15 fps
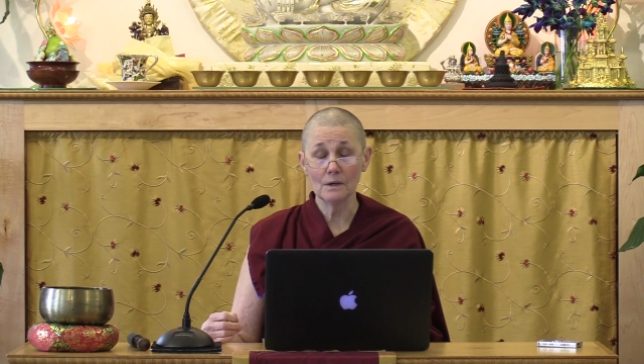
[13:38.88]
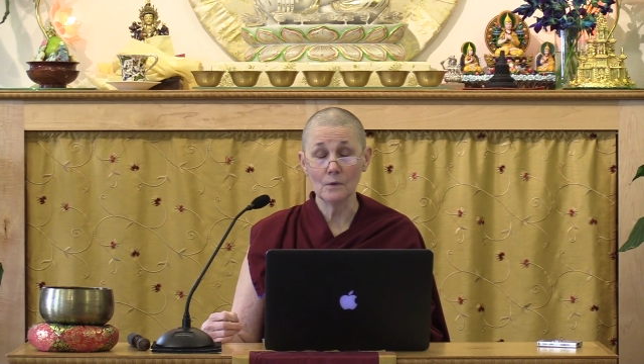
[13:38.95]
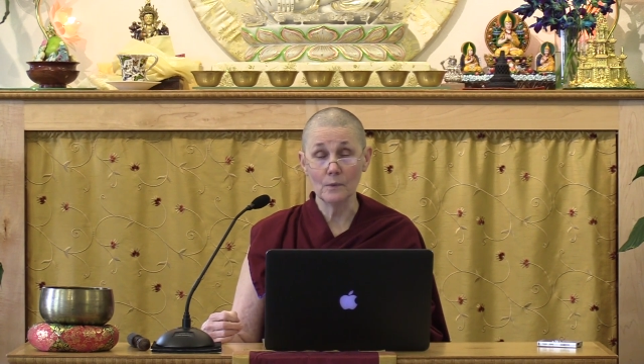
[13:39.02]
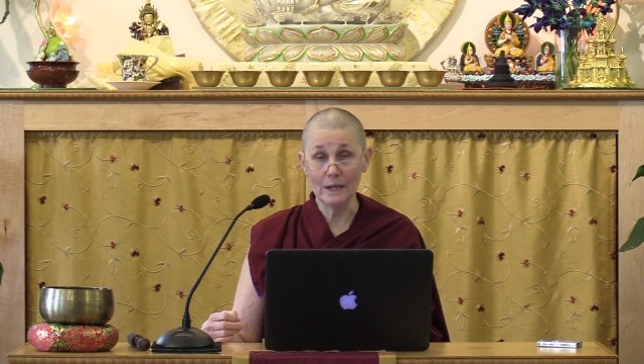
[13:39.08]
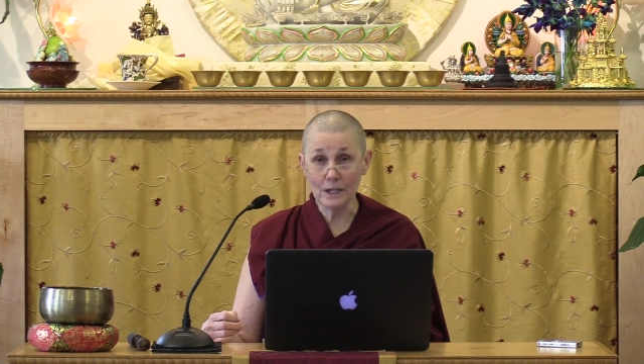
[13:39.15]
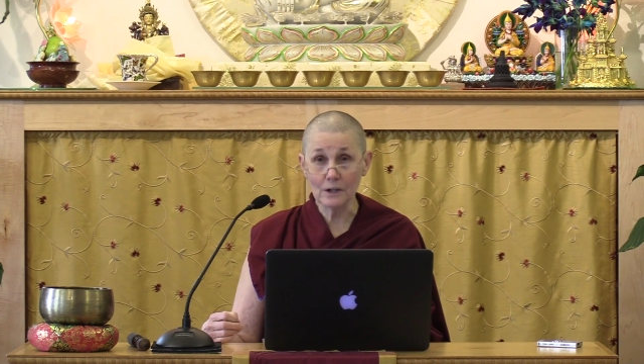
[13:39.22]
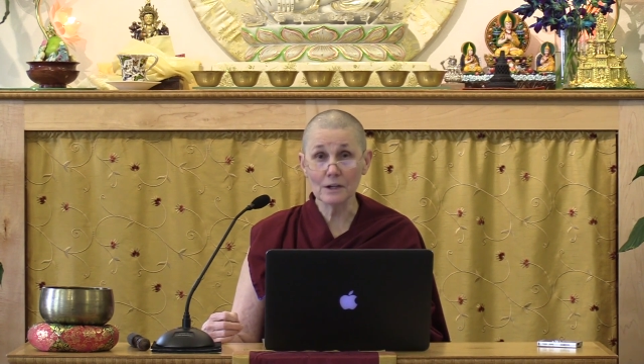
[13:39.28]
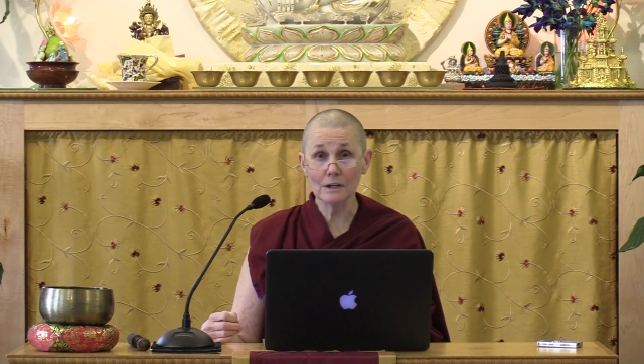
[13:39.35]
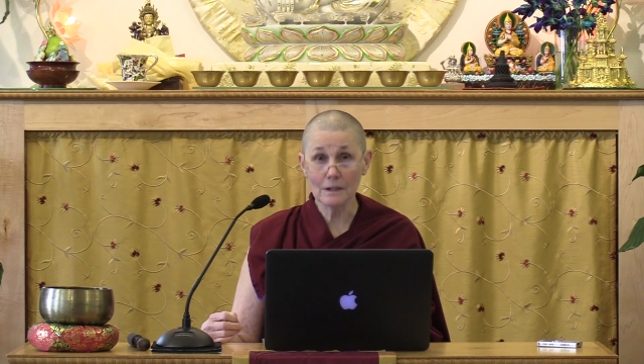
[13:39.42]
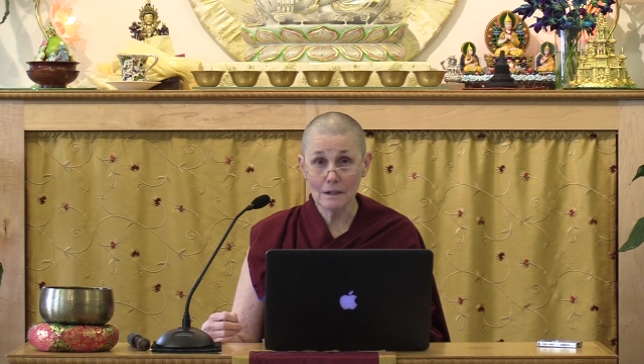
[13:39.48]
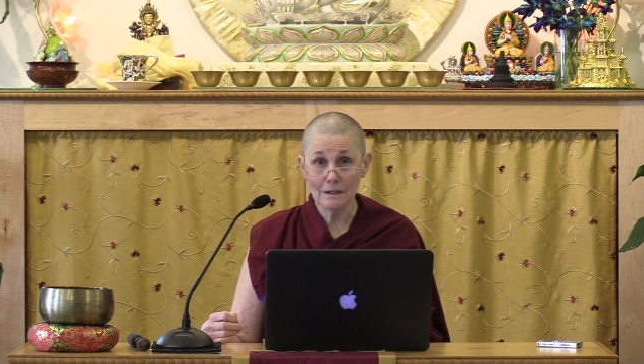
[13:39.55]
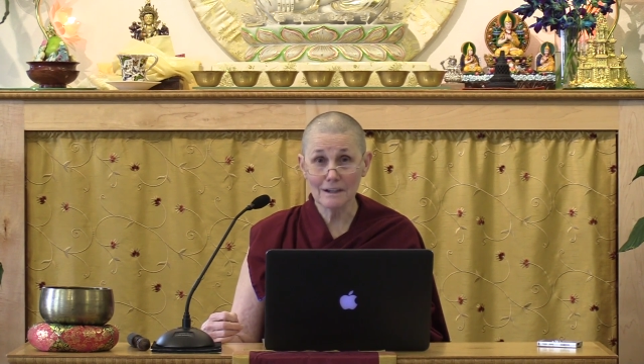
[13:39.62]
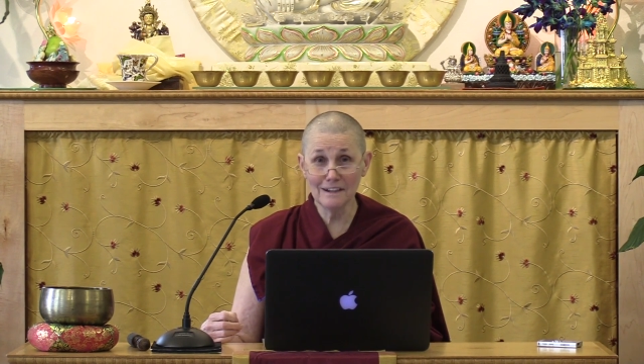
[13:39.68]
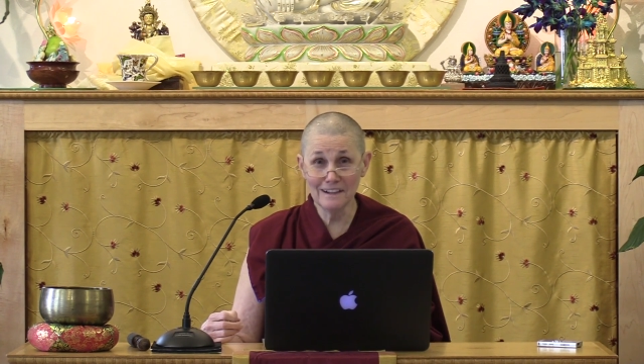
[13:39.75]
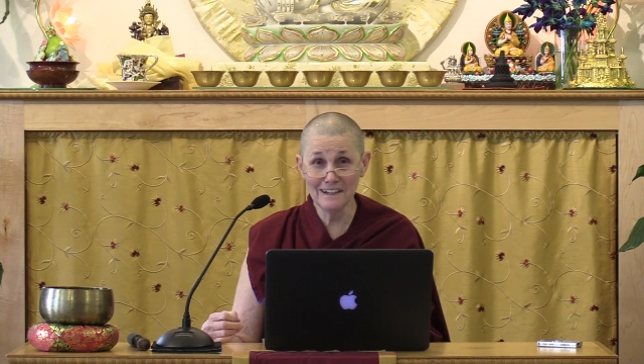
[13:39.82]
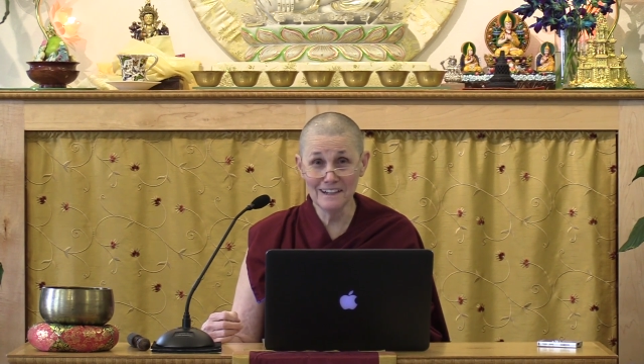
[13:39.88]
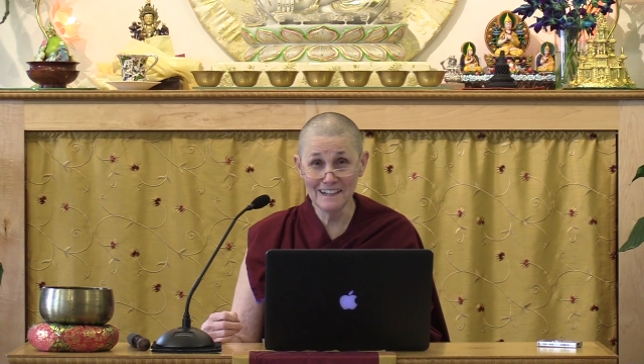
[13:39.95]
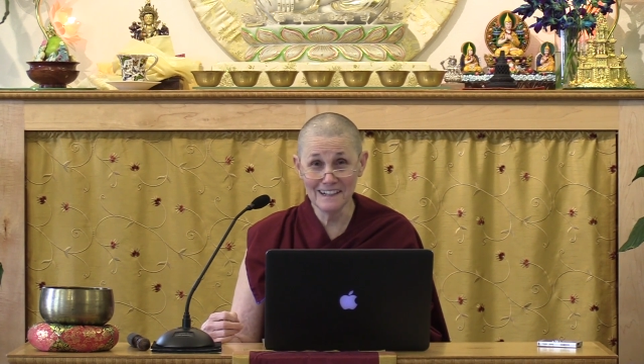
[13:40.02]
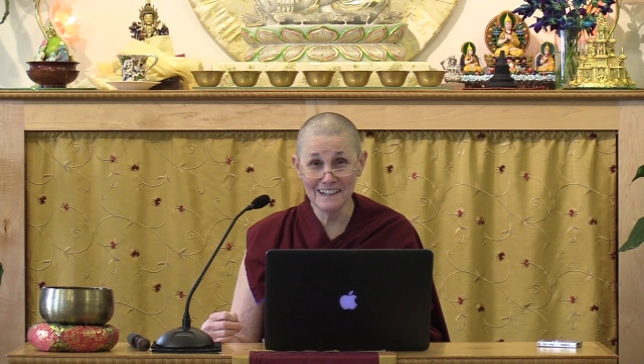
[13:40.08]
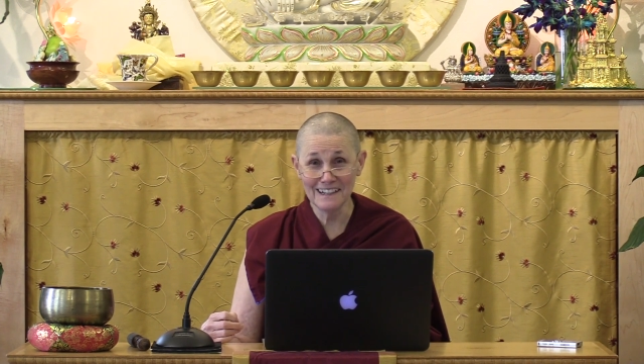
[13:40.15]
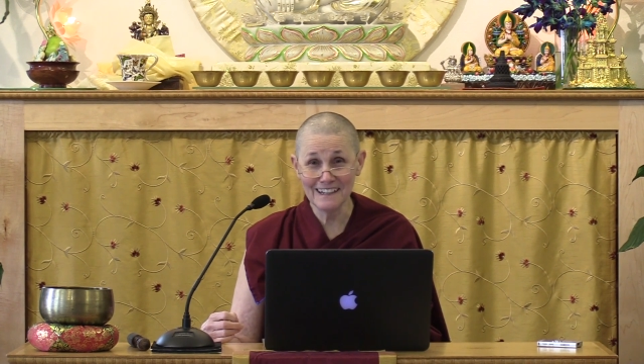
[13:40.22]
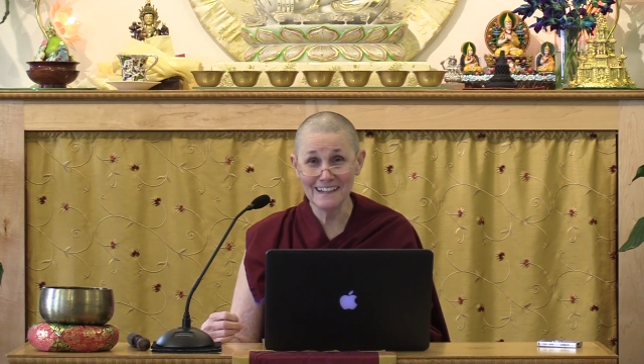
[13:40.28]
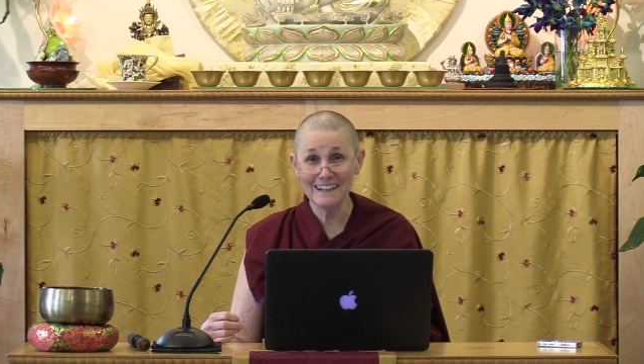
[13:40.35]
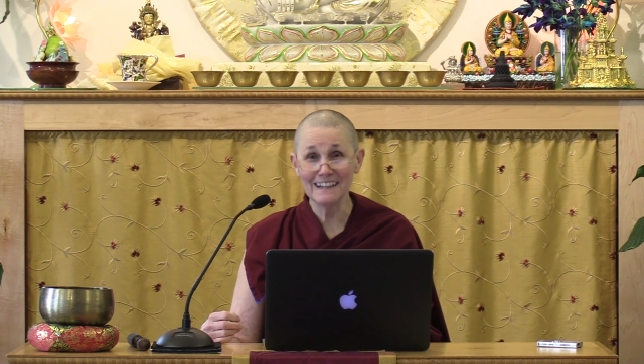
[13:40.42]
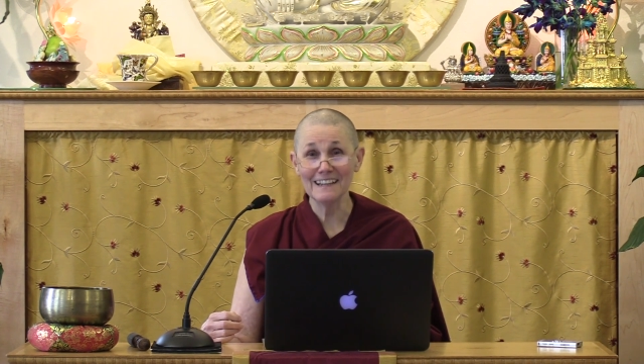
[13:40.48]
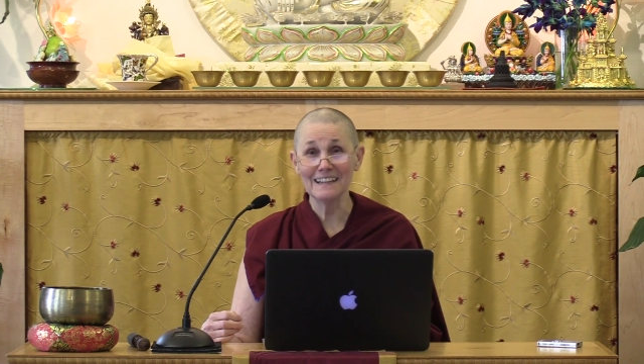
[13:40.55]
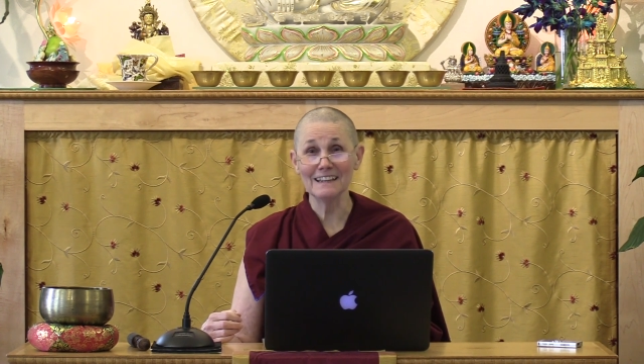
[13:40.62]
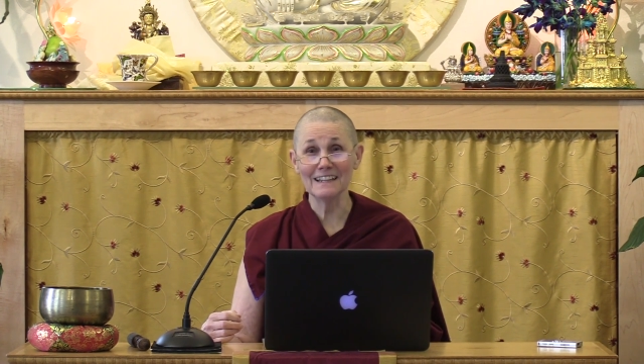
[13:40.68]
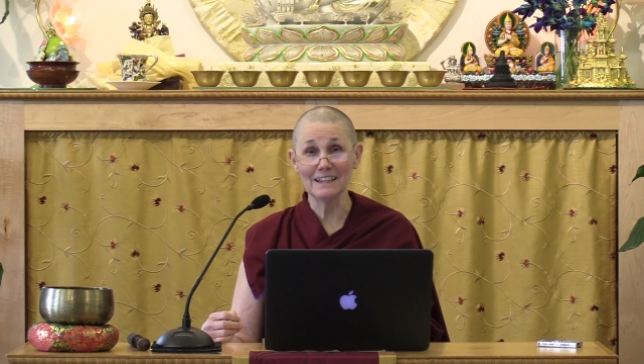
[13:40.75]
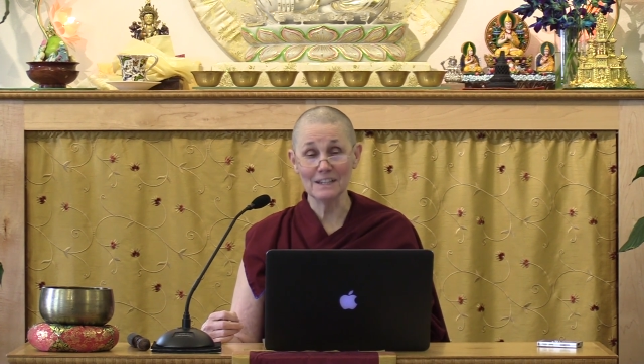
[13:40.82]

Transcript: weaker than